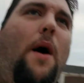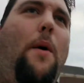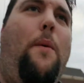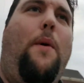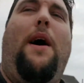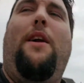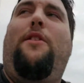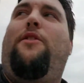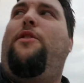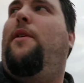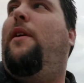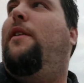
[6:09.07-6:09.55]

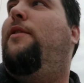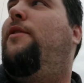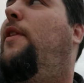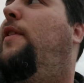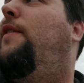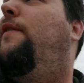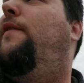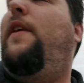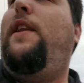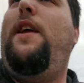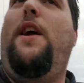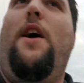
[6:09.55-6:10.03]
watched the rest of the
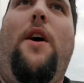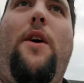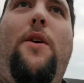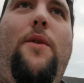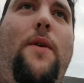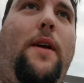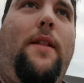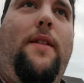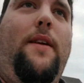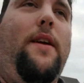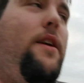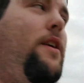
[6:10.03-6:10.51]
video. I
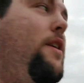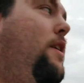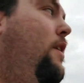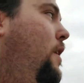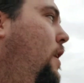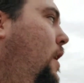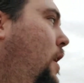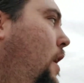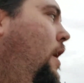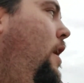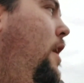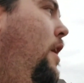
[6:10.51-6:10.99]
quickly
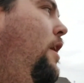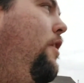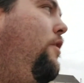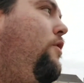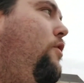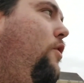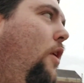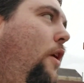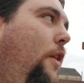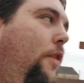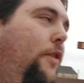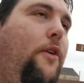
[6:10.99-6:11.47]

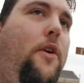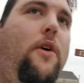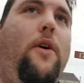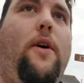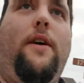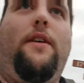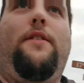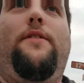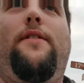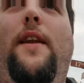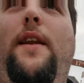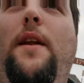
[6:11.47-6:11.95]
scrolled through it
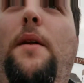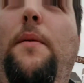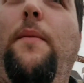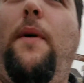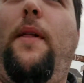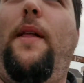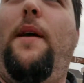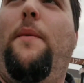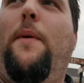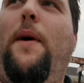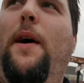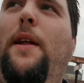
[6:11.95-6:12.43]
because I didn't
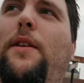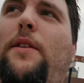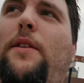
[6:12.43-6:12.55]
really want